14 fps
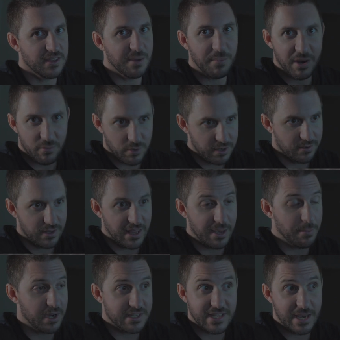than my
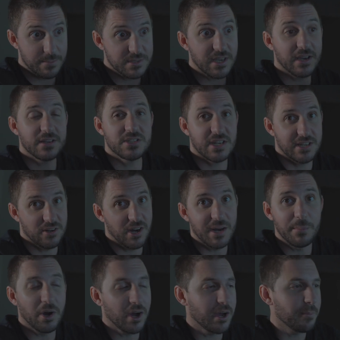Samsung
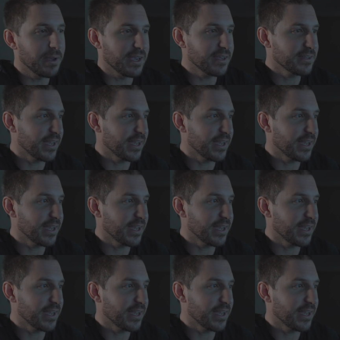G9 behind me.